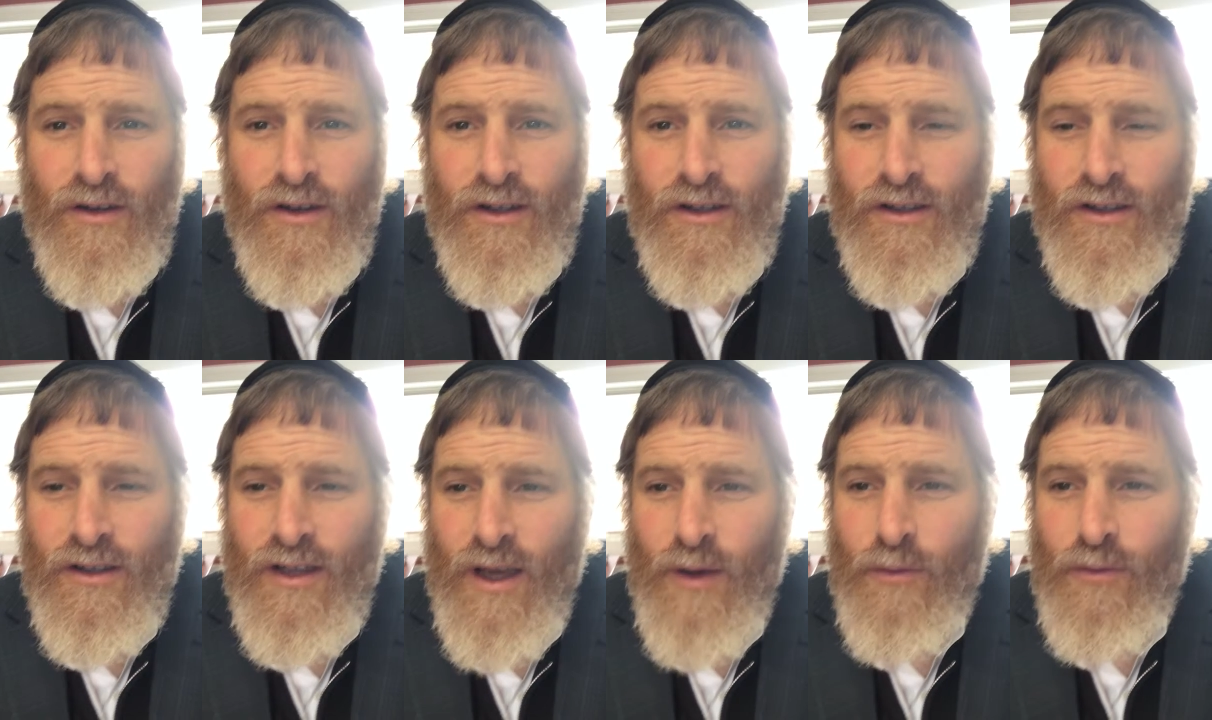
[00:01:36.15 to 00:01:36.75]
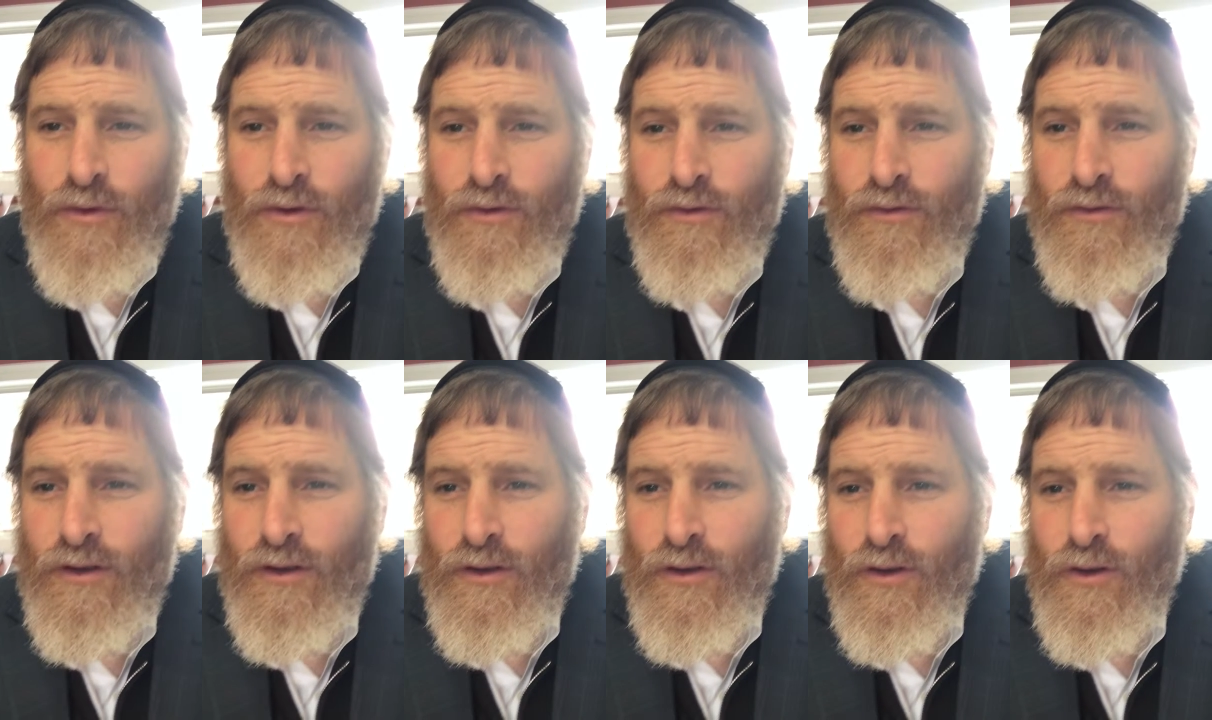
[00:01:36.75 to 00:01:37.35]
It's a type
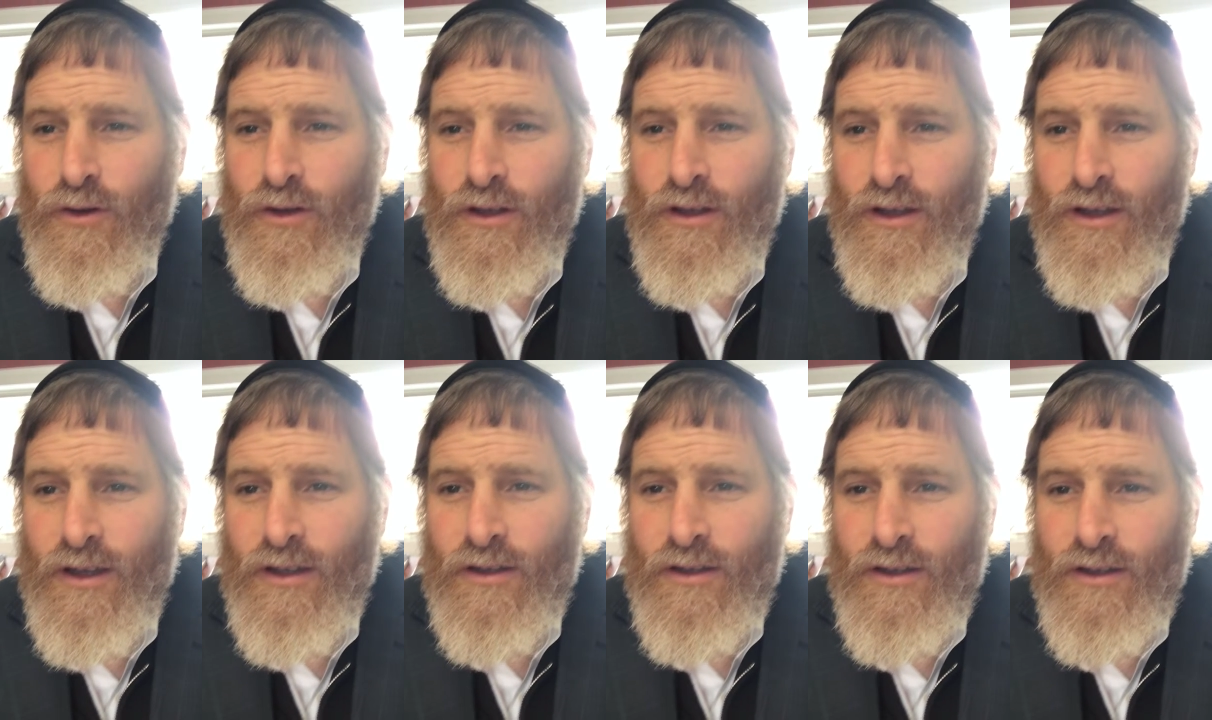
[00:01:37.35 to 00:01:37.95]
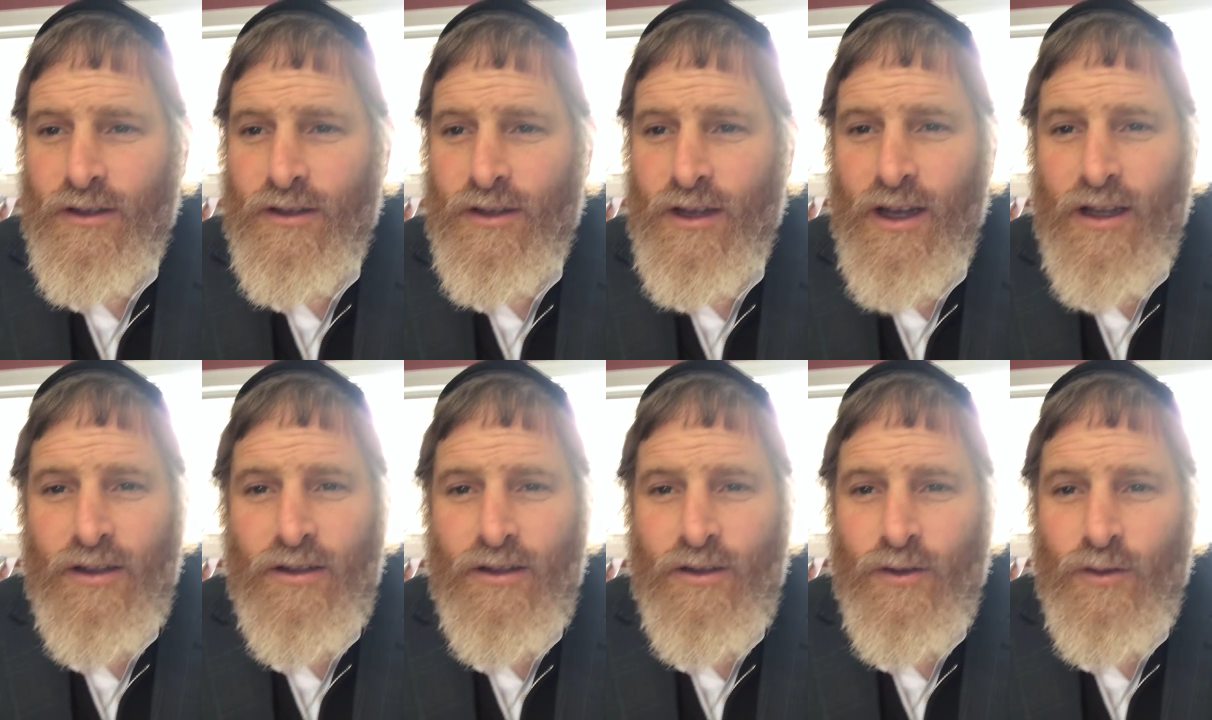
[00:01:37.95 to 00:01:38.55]
of learning that is
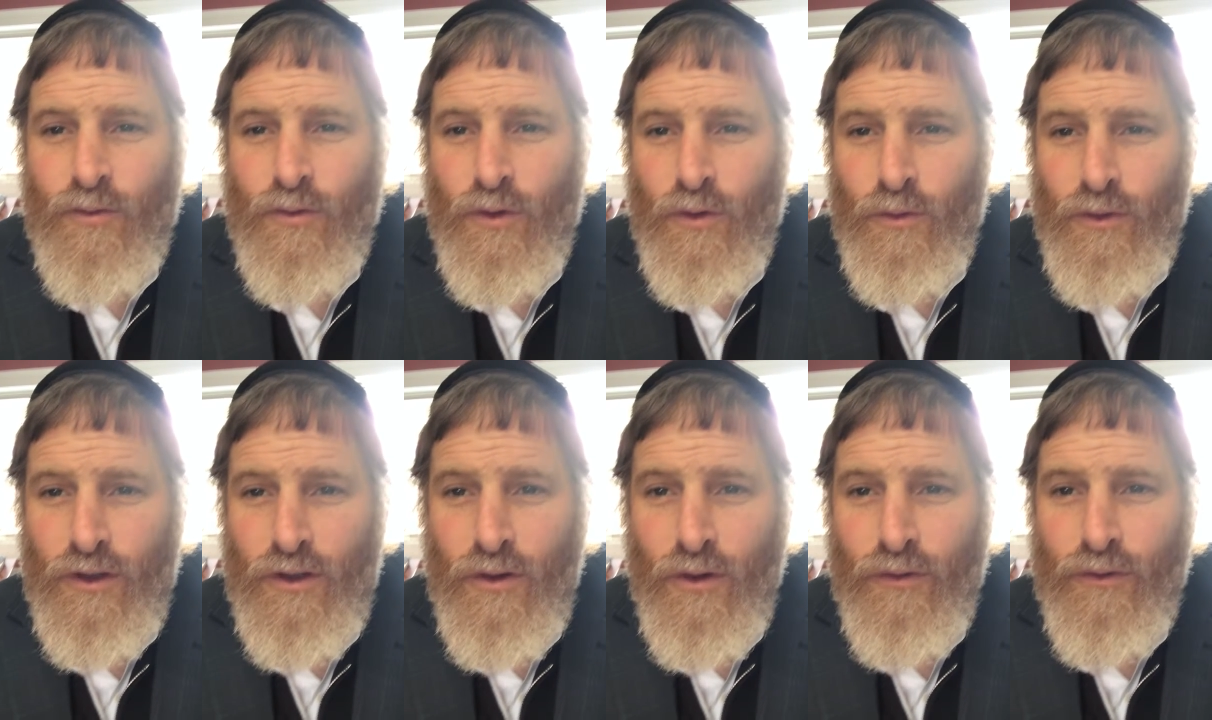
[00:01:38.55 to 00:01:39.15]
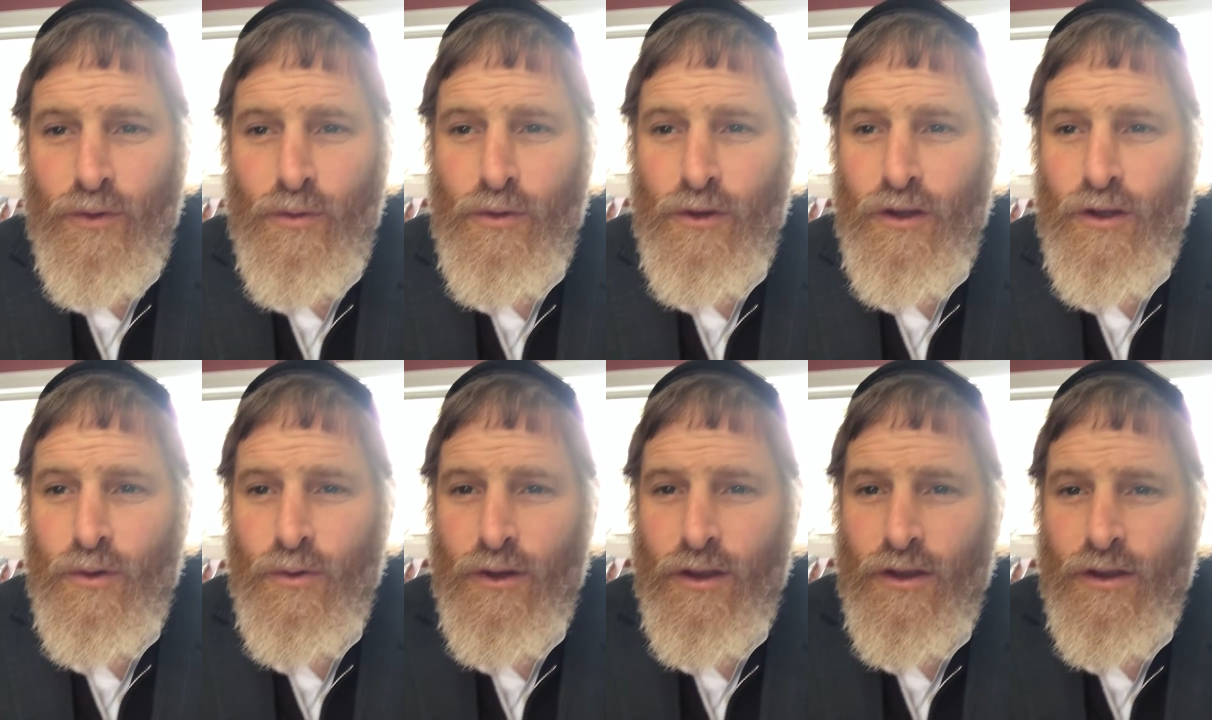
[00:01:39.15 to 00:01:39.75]
not what we're so
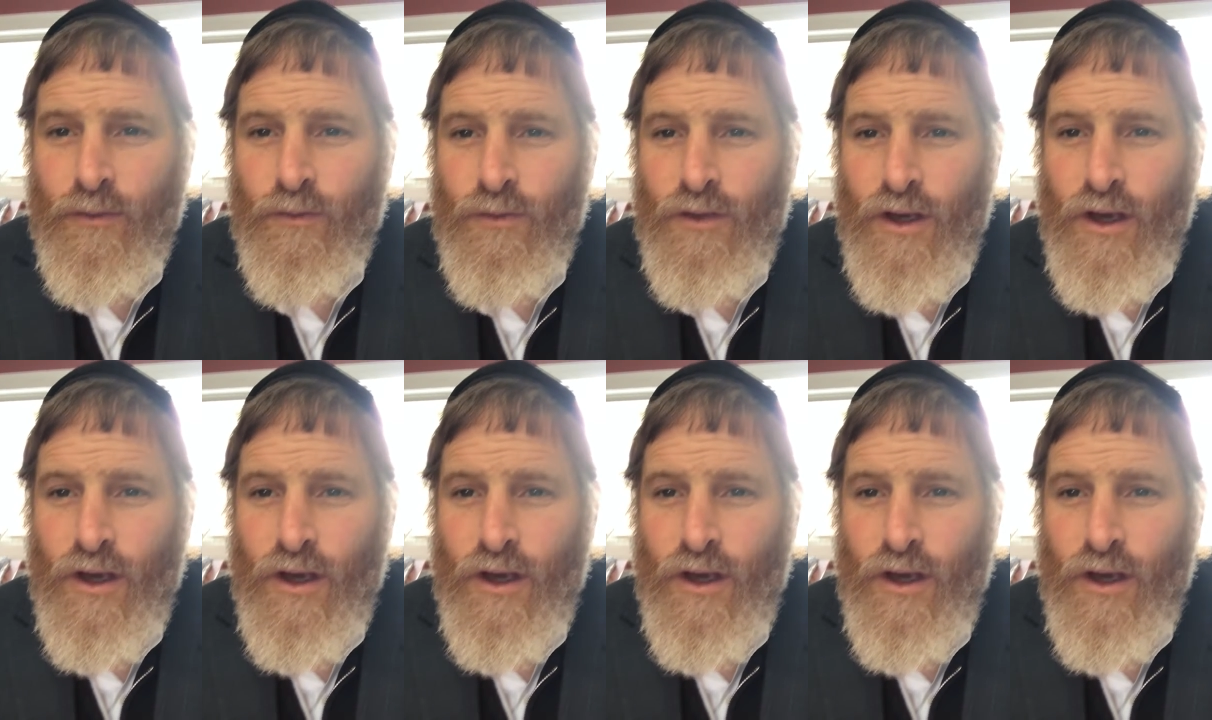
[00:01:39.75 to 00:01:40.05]
familiar with.